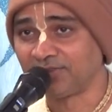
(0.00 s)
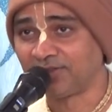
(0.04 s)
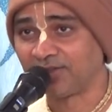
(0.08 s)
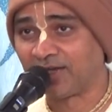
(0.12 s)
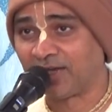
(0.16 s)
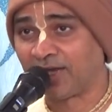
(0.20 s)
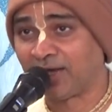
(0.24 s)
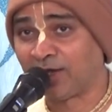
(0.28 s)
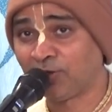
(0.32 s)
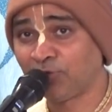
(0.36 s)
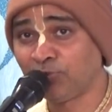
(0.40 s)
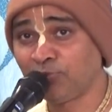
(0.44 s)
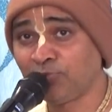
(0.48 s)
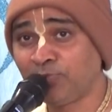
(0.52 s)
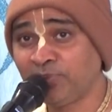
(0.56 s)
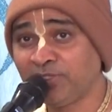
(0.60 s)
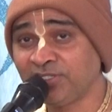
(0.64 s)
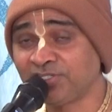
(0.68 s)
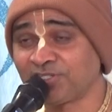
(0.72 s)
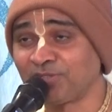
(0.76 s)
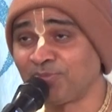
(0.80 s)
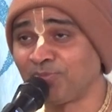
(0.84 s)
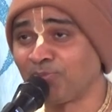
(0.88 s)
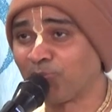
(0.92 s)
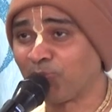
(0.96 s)
how
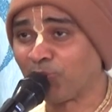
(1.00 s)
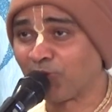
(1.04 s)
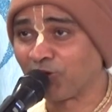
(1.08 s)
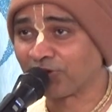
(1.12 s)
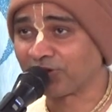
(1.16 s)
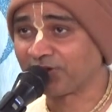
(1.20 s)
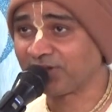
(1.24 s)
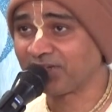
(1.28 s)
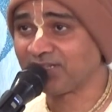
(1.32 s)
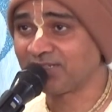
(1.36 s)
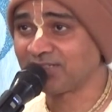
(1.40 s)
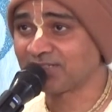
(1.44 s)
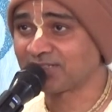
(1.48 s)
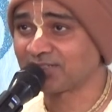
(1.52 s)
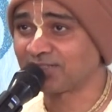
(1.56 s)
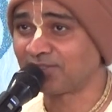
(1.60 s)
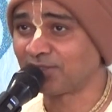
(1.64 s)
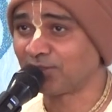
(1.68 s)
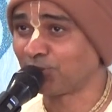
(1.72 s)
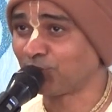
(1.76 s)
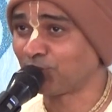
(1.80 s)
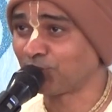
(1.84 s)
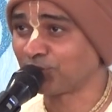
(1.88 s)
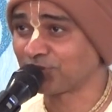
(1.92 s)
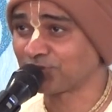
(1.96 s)
much importance
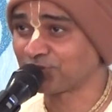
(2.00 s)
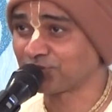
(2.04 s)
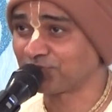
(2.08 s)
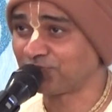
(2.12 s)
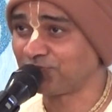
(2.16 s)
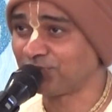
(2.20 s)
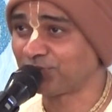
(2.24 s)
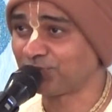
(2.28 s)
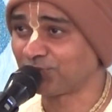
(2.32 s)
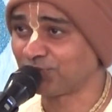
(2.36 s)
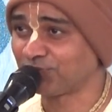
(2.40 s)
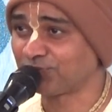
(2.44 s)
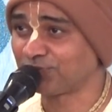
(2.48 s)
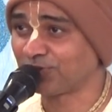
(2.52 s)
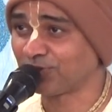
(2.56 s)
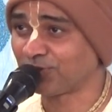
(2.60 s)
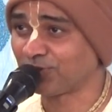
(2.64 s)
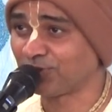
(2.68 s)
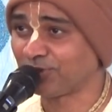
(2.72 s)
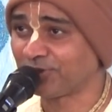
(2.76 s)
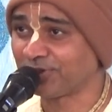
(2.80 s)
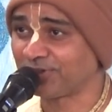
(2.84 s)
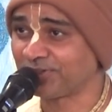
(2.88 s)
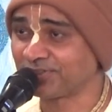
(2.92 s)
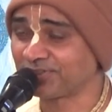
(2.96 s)
the lotus feet of the
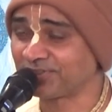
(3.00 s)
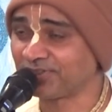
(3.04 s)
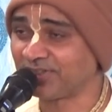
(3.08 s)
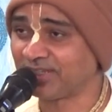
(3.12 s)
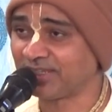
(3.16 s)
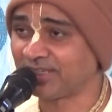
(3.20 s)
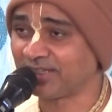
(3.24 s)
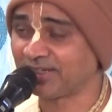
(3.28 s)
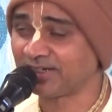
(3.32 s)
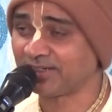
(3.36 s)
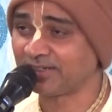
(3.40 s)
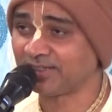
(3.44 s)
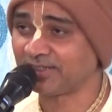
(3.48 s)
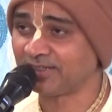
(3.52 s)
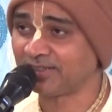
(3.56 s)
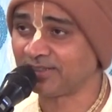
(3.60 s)
Lord is there.